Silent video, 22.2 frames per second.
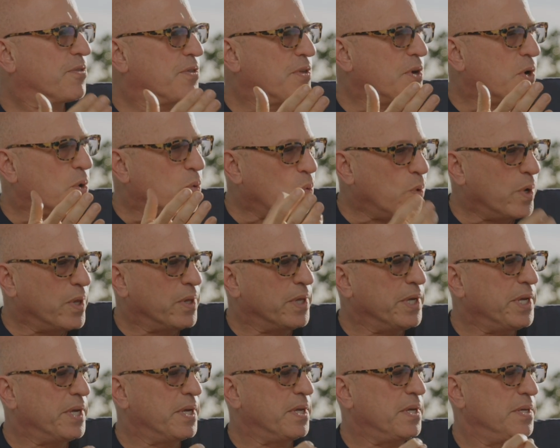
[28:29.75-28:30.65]
they're
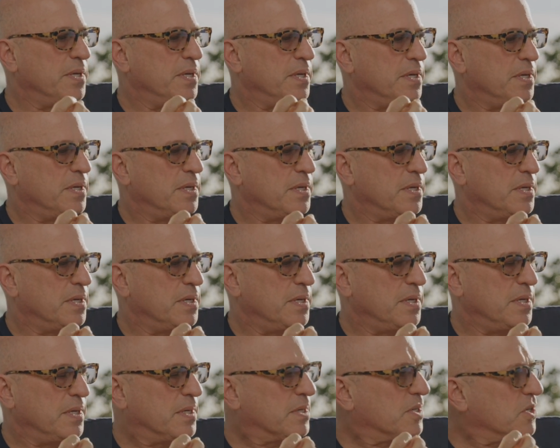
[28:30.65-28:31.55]
willing
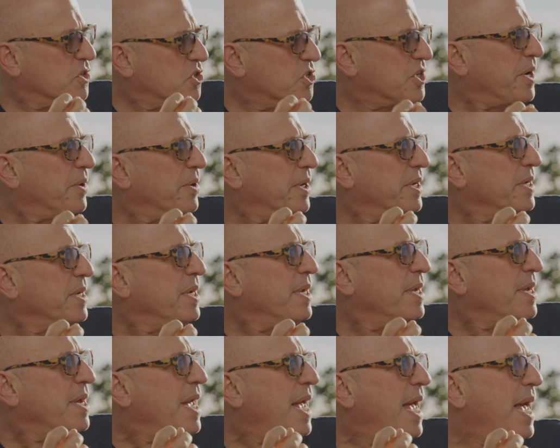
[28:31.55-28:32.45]
to share it.
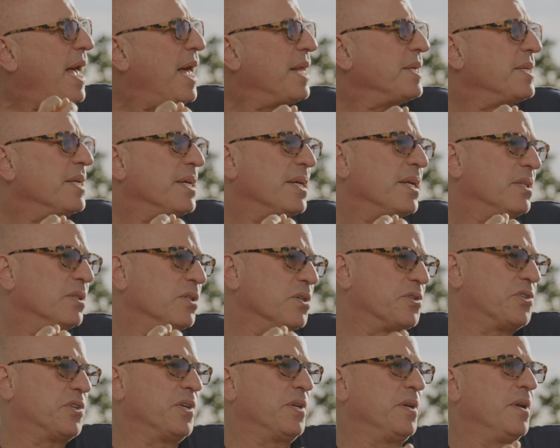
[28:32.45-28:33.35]
And
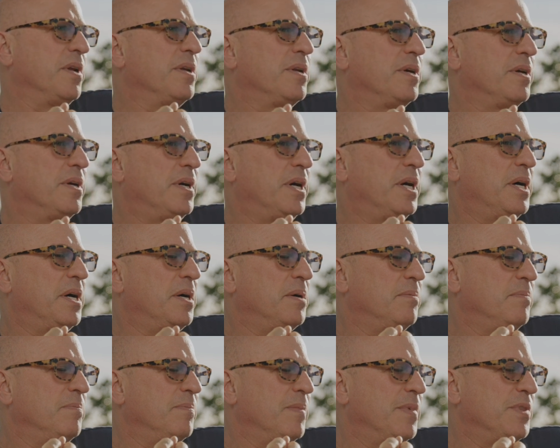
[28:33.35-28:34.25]
listen,
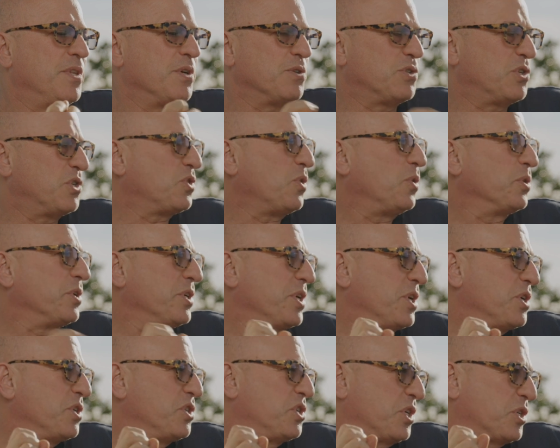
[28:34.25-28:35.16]
there's this old
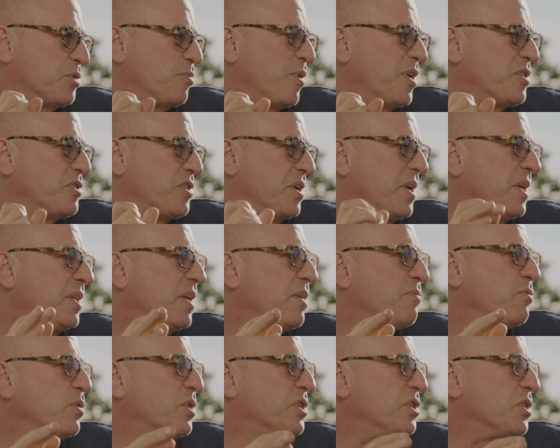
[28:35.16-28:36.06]
Yiddish expression I
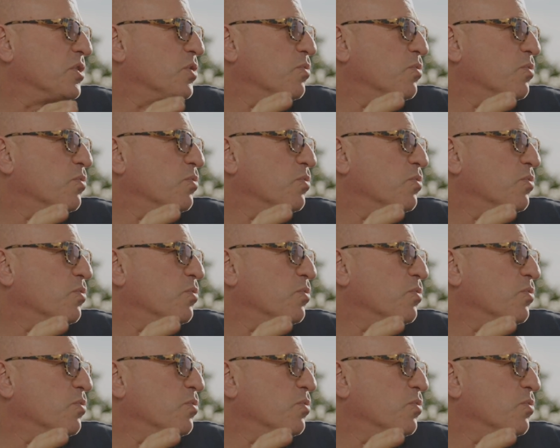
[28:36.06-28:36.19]
love, which is